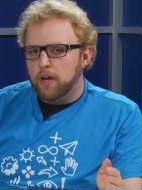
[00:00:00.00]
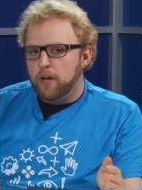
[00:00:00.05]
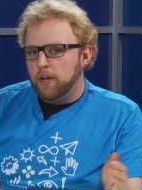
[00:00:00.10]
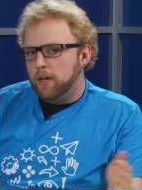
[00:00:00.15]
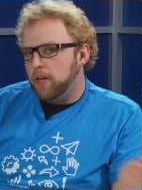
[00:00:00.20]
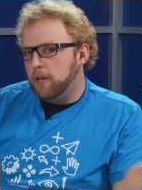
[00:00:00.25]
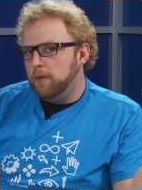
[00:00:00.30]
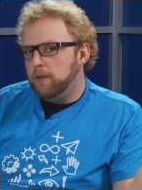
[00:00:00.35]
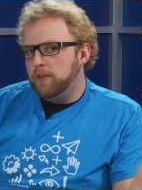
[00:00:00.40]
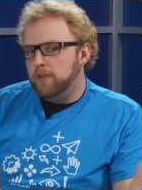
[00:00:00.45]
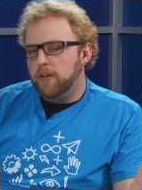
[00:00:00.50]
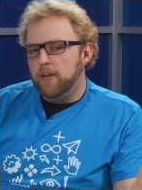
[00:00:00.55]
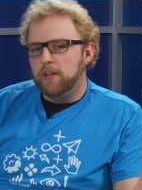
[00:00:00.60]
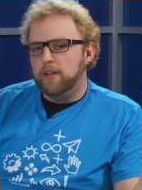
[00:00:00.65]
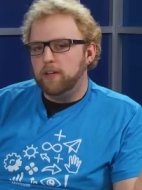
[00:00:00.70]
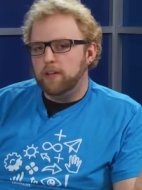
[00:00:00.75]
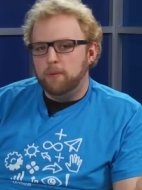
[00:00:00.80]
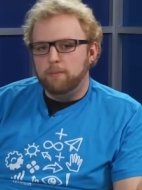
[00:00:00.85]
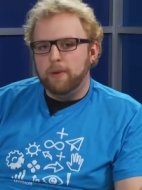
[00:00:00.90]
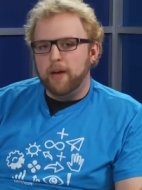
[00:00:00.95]
you would say
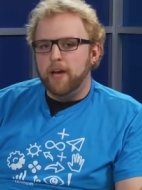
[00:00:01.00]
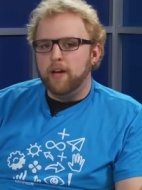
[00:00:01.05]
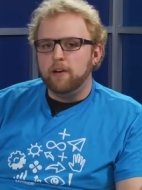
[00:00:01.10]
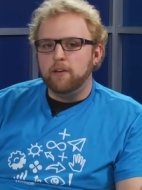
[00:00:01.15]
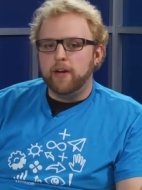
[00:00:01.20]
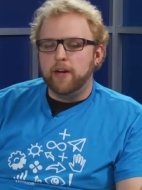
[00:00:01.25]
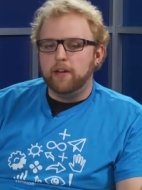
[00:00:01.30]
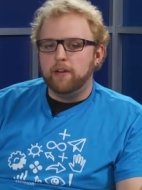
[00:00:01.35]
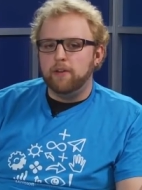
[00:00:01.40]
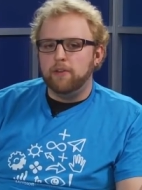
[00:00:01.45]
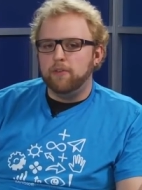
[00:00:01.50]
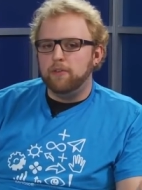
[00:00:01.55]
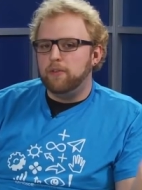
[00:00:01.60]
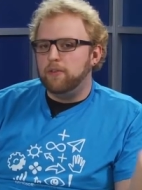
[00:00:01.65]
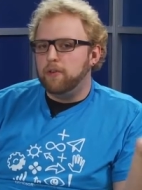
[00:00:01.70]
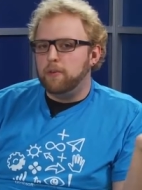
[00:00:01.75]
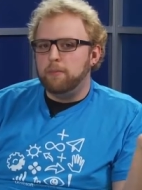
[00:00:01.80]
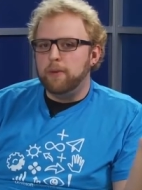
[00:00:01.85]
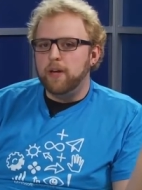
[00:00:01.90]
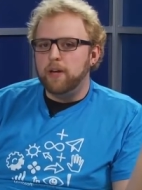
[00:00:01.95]
that the banner ad users
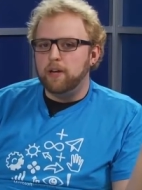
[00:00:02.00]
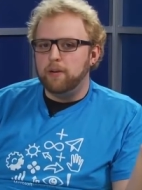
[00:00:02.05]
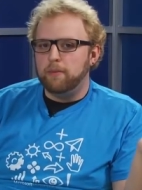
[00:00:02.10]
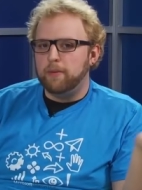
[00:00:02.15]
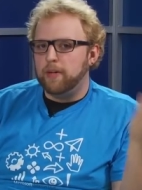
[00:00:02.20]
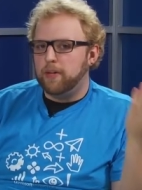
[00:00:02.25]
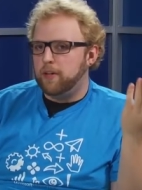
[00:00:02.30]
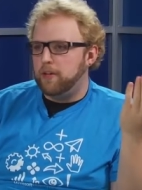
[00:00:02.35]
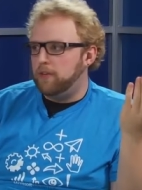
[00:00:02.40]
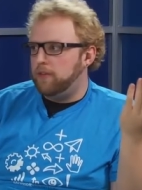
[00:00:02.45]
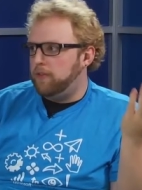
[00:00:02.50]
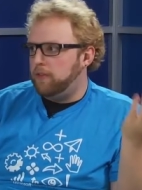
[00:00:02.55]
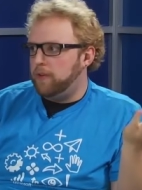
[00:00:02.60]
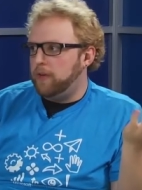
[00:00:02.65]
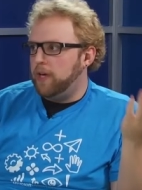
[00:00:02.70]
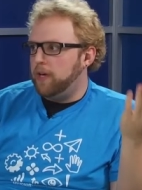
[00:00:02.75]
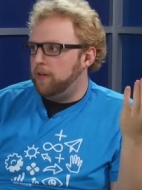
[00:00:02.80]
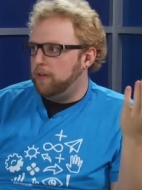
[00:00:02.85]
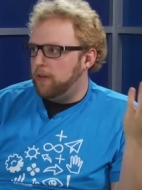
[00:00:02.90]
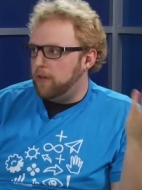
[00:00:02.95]
are better because you
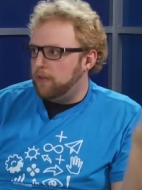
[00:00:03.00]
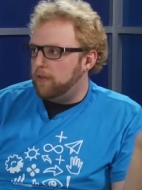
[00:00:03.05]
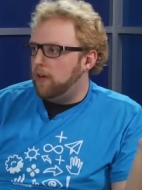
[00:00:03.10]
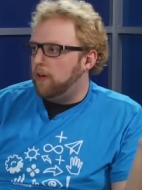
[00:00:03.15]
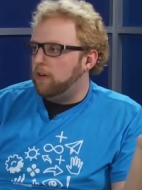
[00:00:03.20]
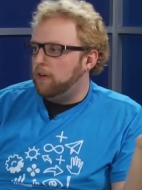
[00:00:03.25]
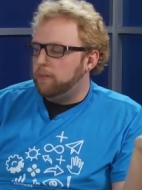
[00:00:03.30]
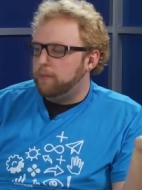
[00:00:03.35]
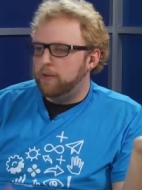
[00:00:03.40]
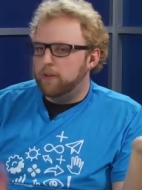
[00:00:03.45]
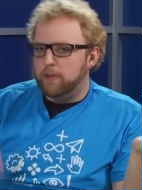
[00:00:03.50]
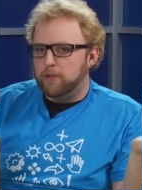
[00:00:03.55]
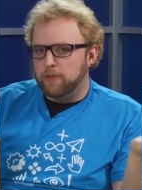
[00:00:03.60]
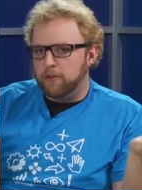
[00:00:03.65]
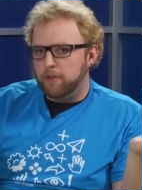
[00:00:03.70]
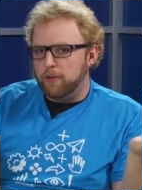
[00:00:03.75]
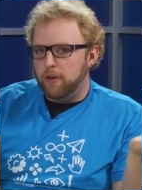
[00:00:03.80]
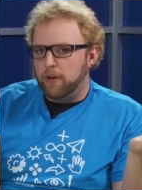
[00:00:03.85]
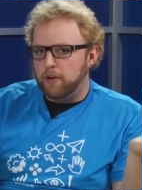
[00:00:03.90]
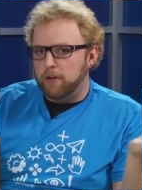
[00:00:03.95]
get a dollar per,
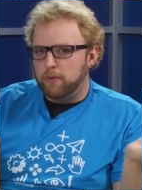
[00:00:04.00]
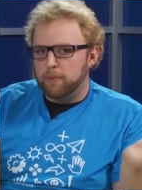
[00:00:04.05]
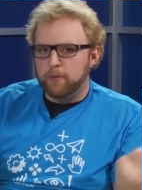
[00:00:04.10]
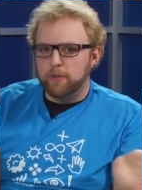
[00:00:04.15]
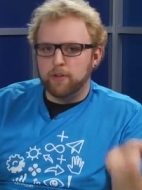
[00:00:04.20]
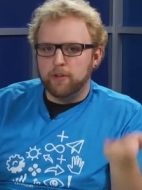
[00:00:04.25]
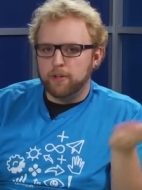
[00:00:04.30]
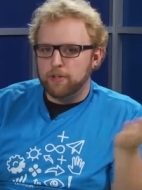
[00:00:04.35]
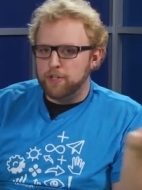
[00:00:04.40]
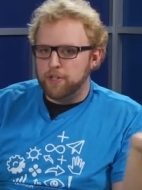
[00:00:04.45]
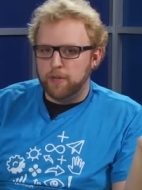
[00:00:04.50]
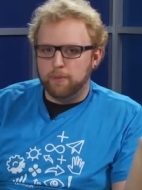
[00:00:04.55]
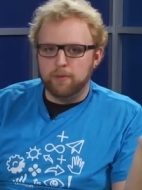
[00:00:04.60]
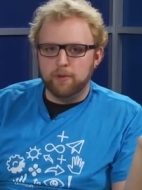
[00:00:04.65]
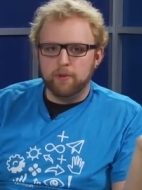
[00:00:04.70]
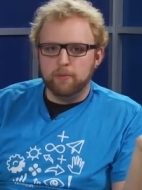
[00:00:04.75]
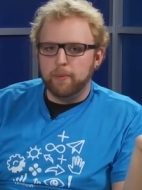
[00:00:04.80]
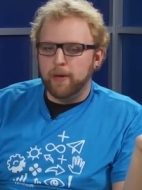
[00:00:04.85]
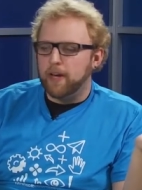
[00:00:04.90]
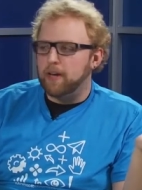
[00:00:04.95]
two dollars per, cheaper
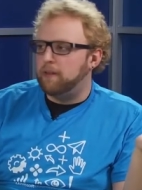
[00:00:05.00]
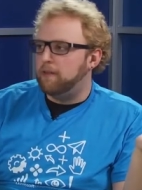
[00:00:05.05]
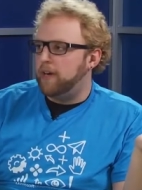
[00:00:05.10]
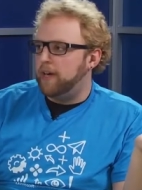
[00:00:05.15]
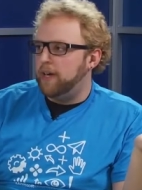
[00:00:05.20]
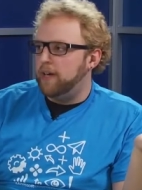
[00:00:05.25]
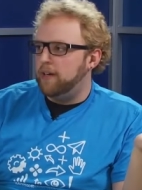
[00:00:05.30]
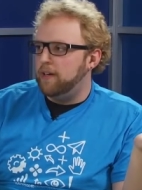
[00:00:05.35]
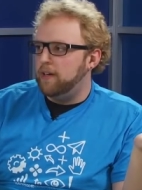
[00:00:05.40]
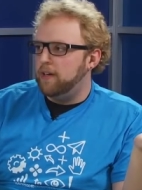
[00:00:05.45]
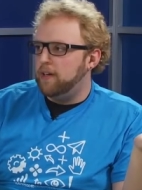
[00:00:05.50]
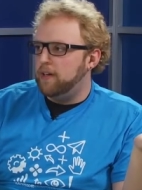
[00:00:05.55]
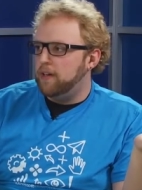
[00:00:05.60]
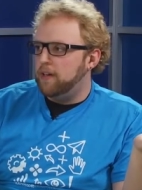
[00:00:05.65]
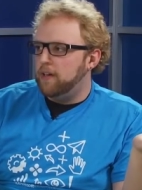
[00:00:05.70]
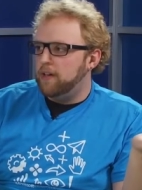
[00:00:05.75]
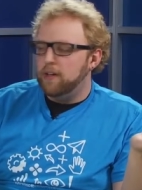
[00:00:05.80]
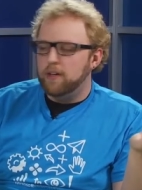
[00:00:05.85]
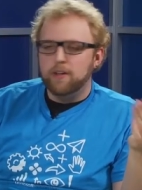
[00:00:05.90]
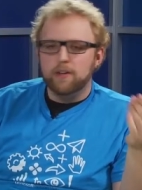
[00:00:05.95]
is better, right?
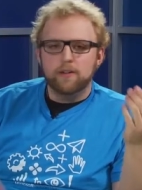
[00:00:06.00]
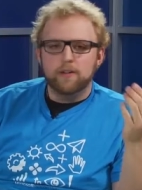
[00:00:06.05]
Yep.